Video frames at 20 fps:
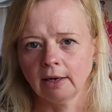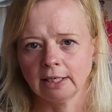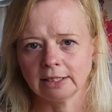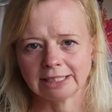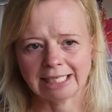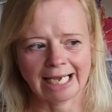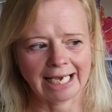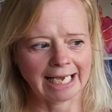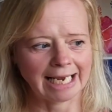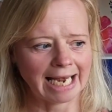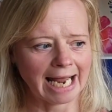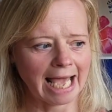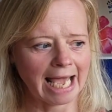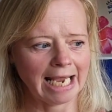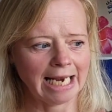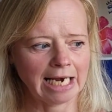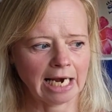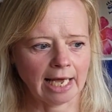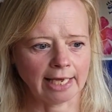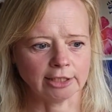it's like an
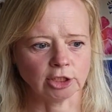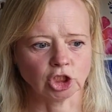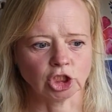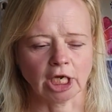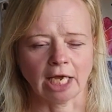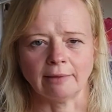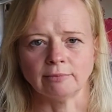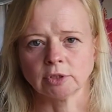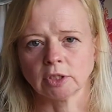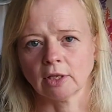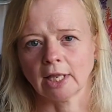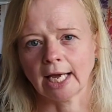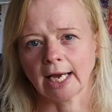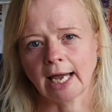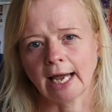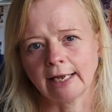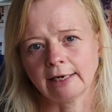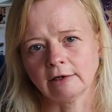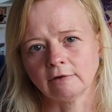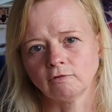A-line shape, so that
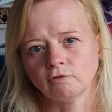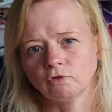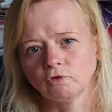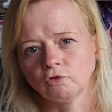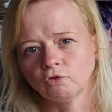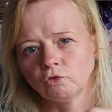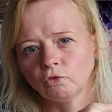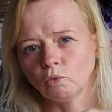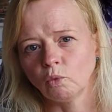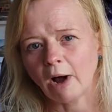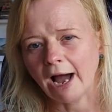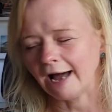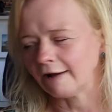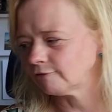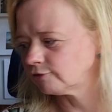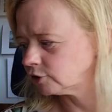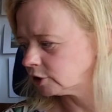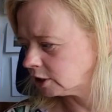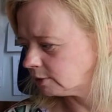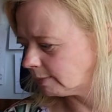kind of
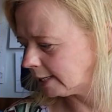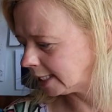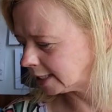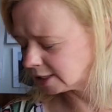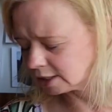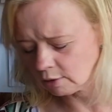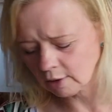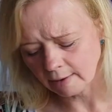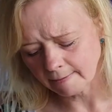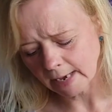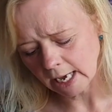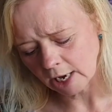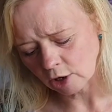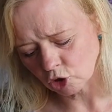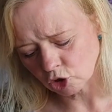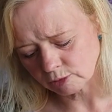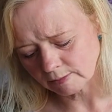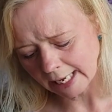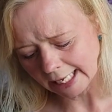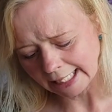wafts a bit. So I
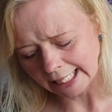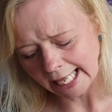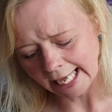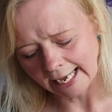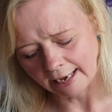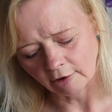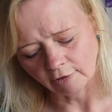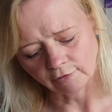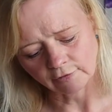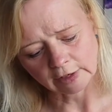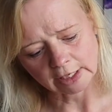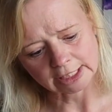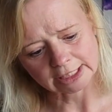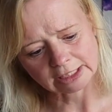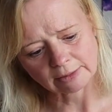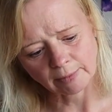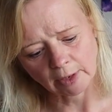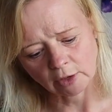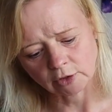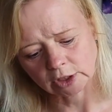could make that out of it, I
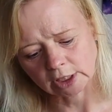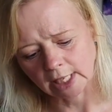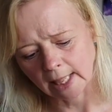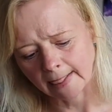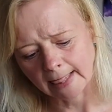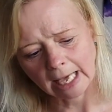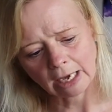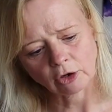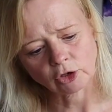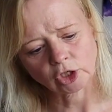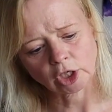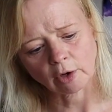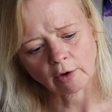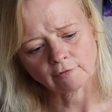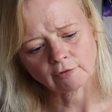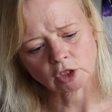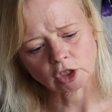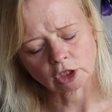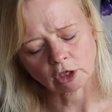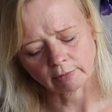suppose, and then that could go
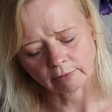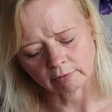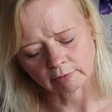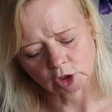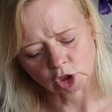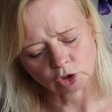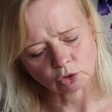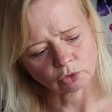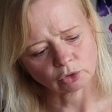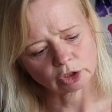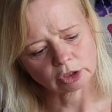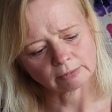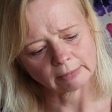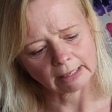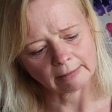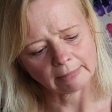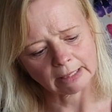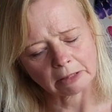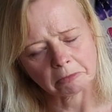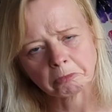over the top of my shorts,
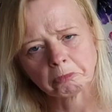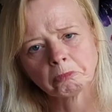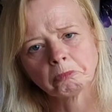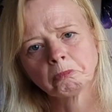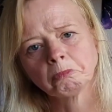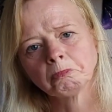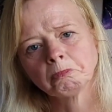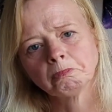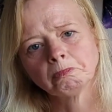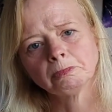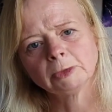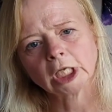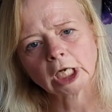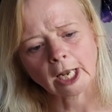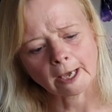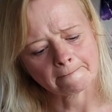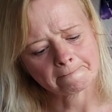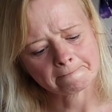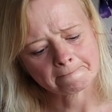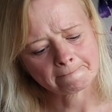maybe. Don't
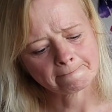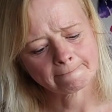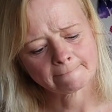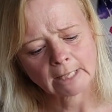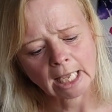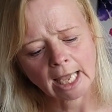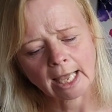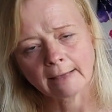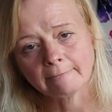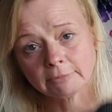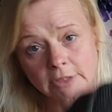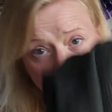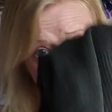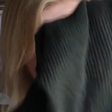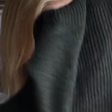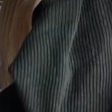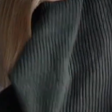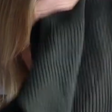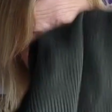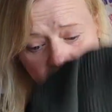know.
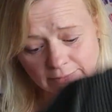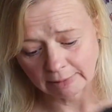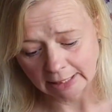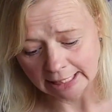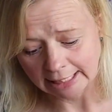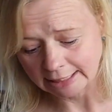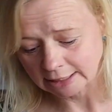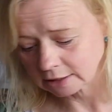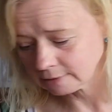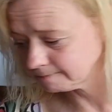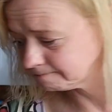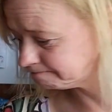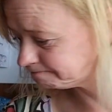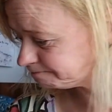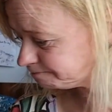Suggestions, please.